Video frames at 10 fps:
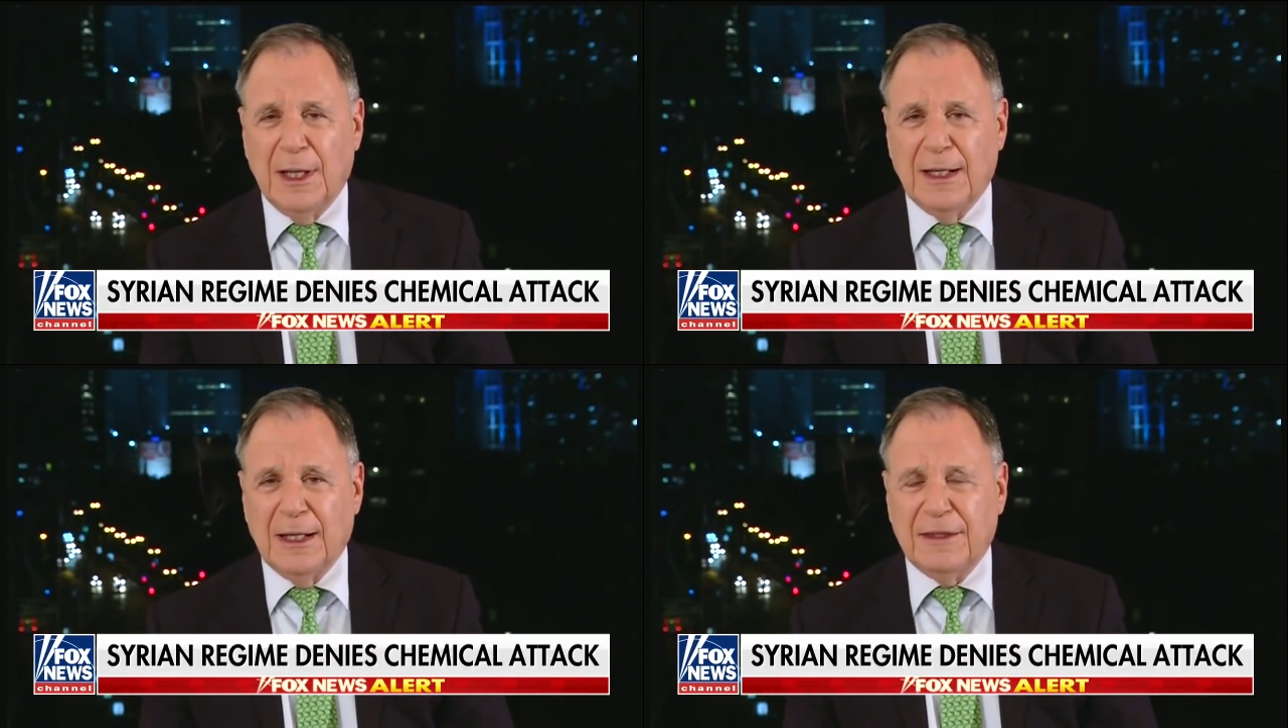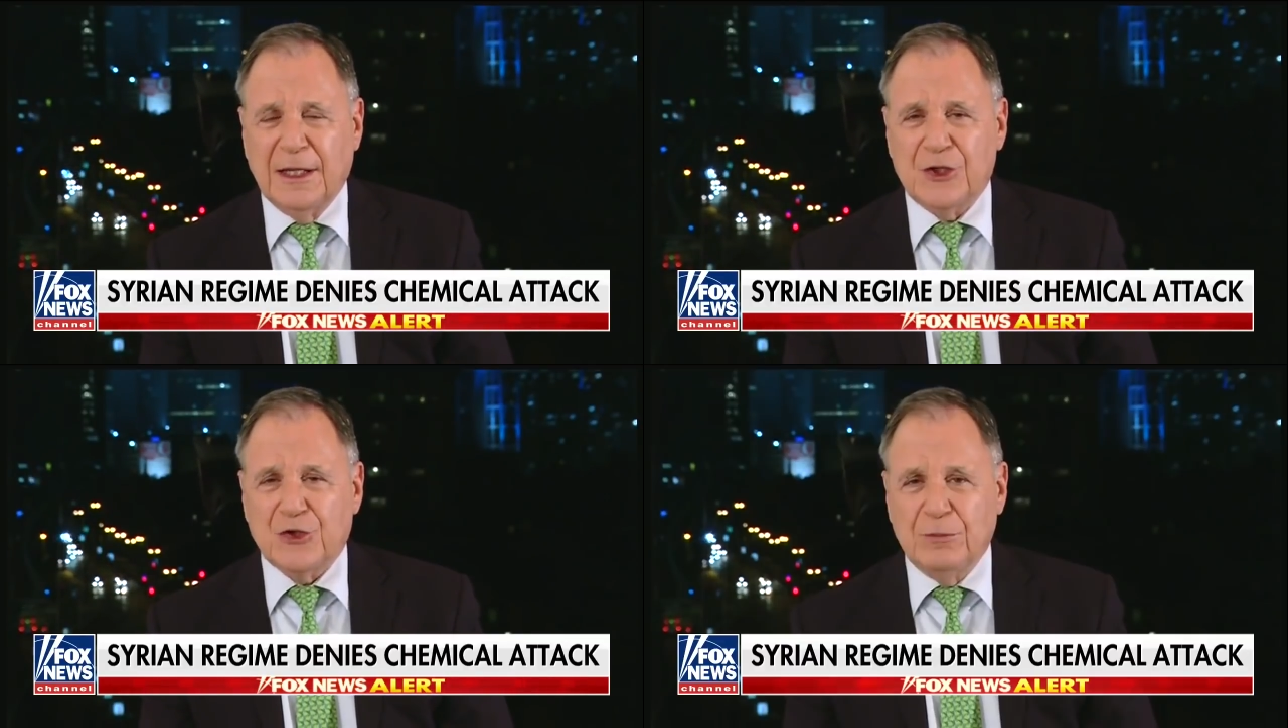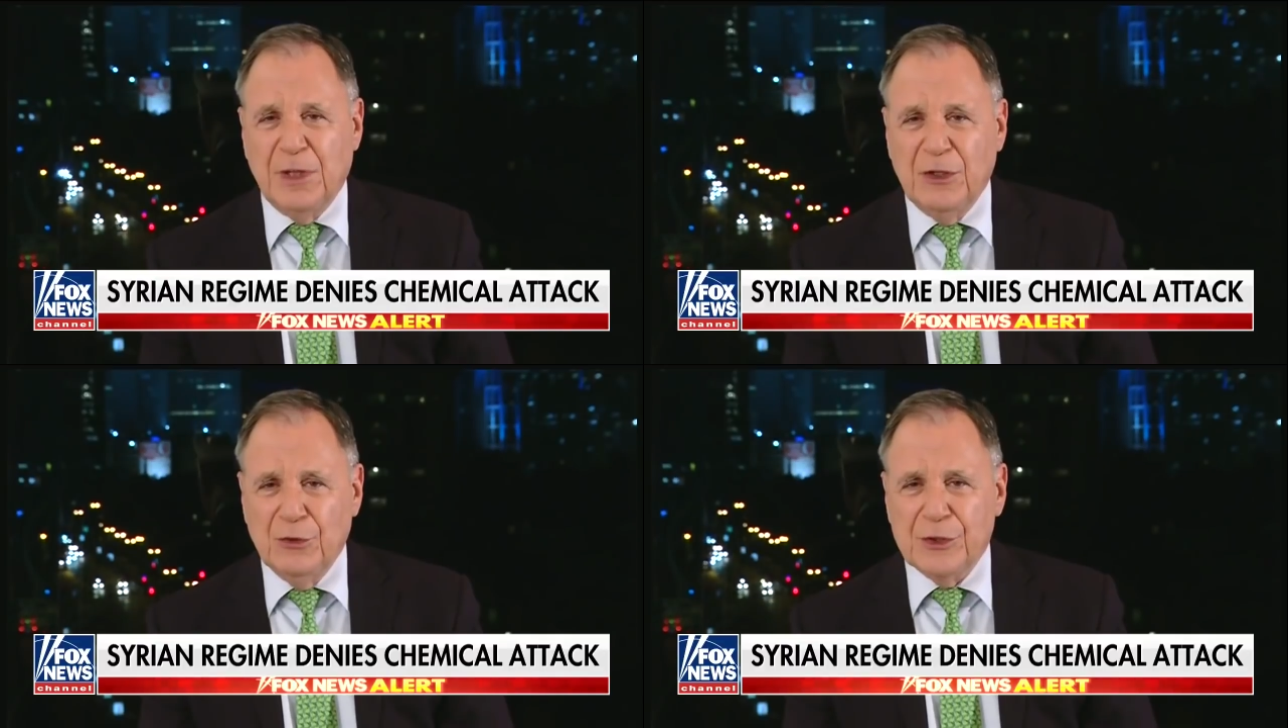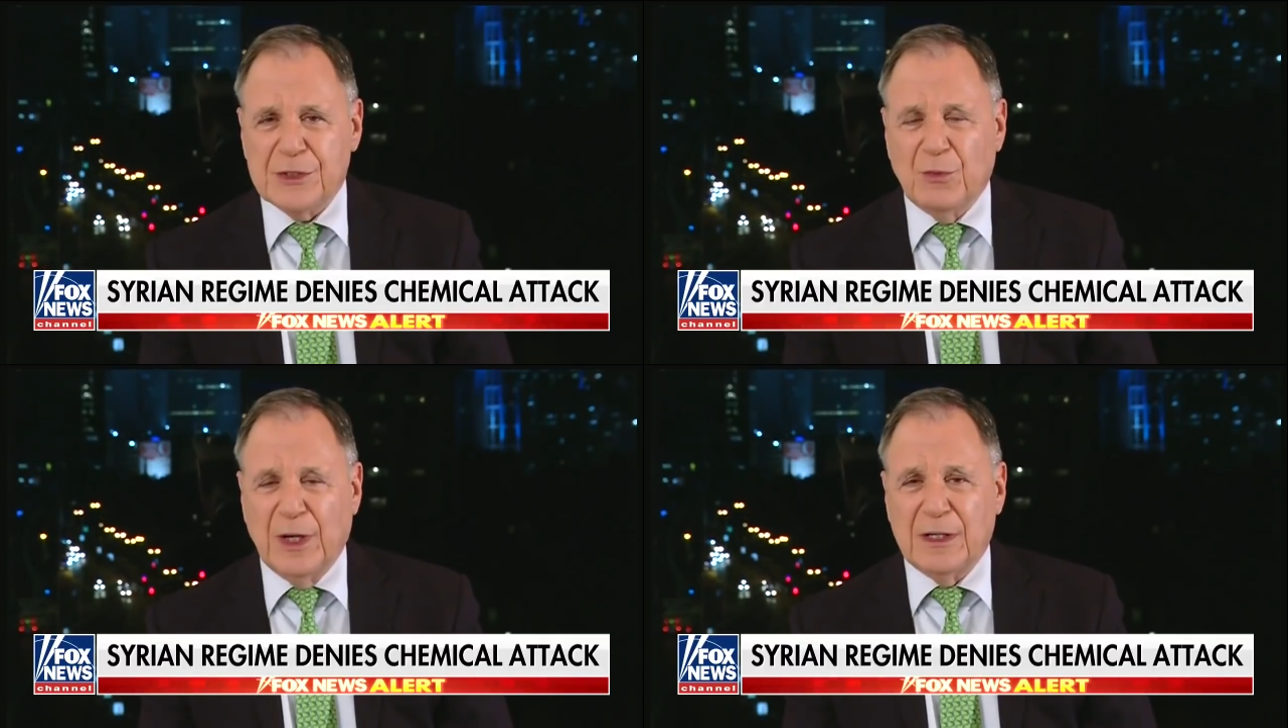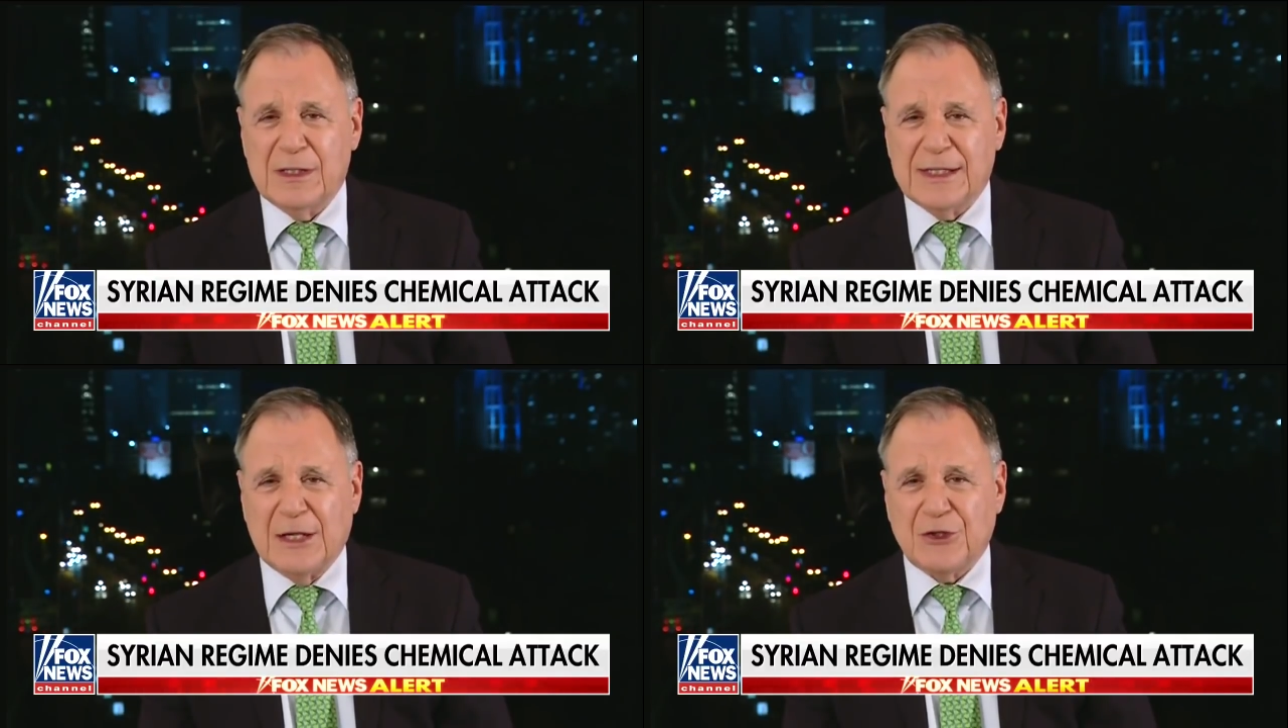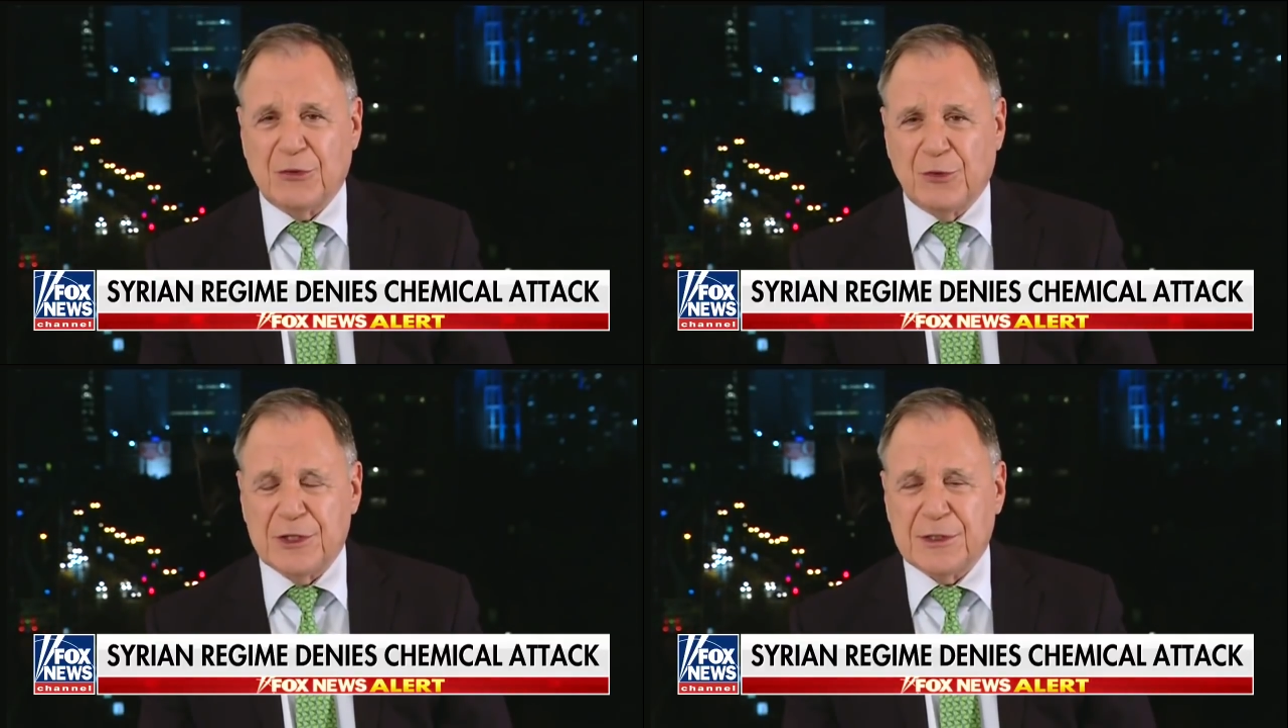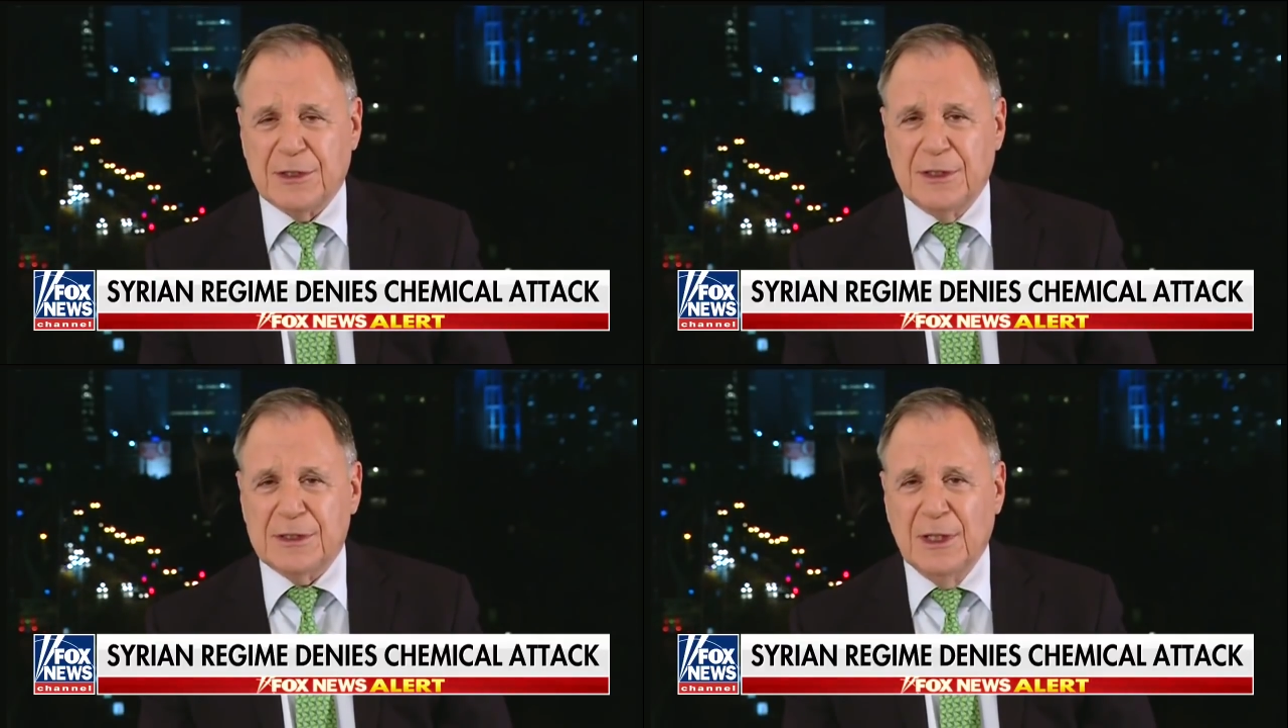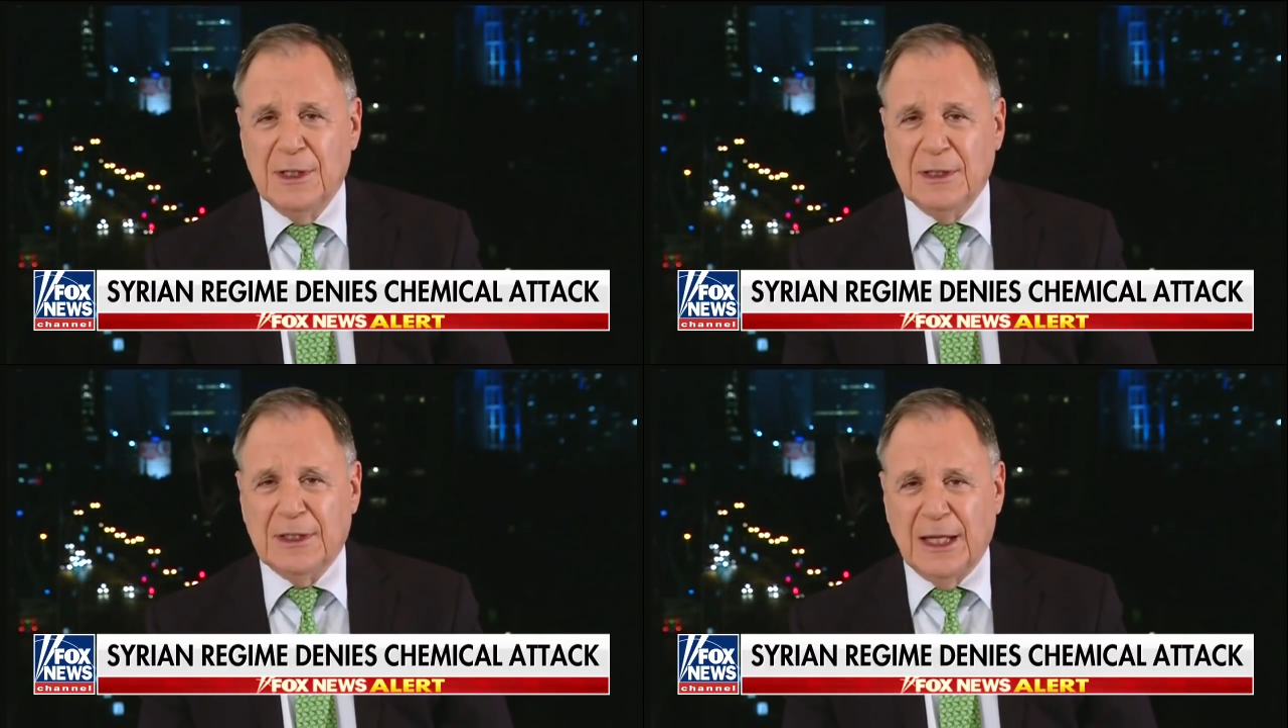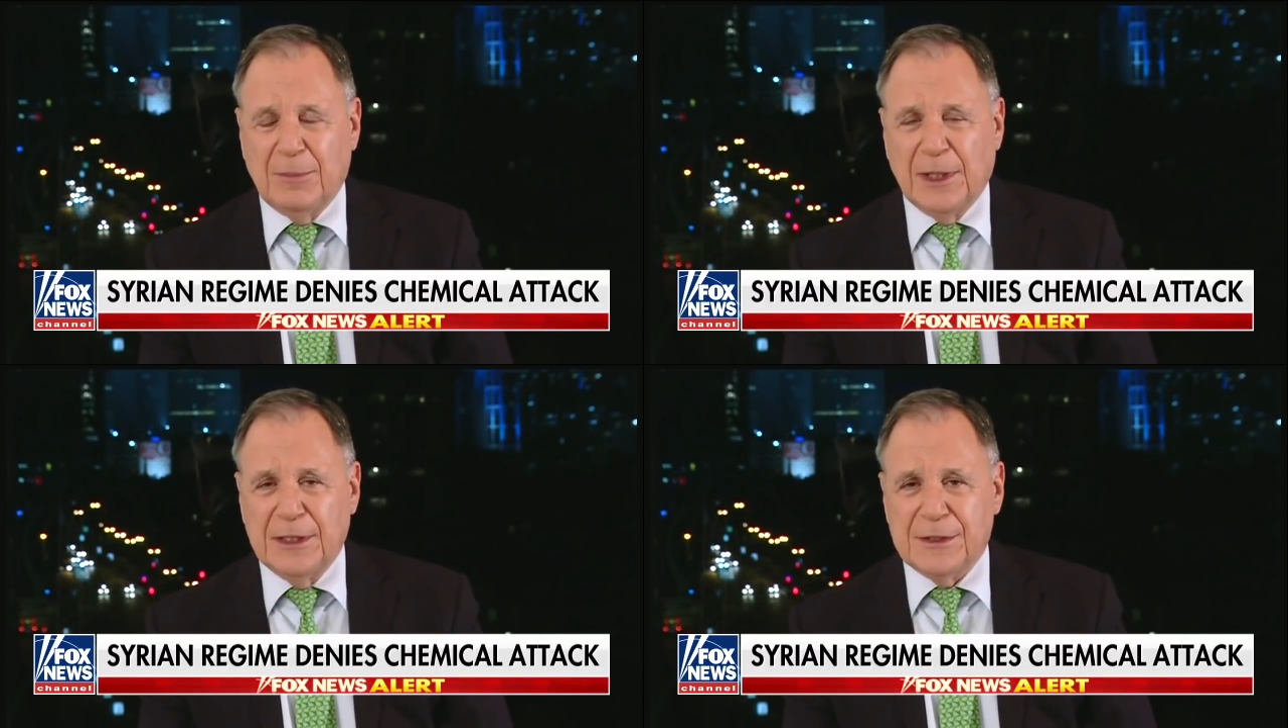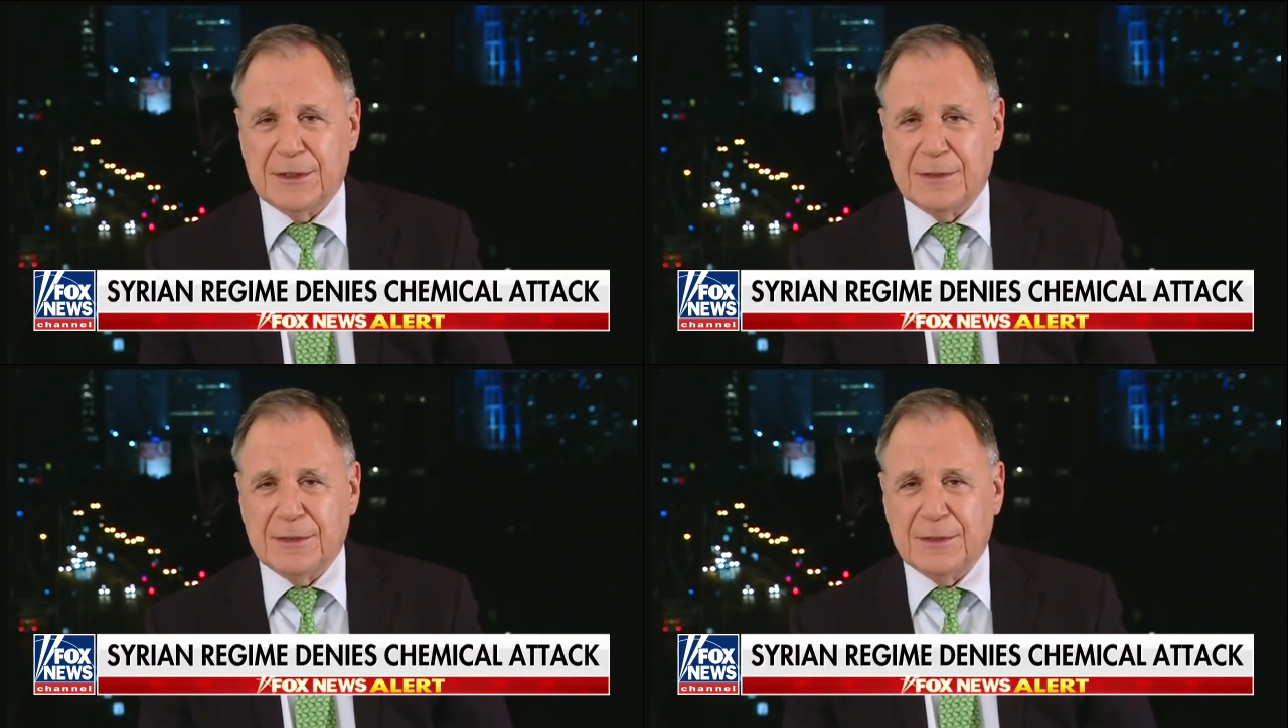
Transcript: And I think it should be used when such atrocities take place.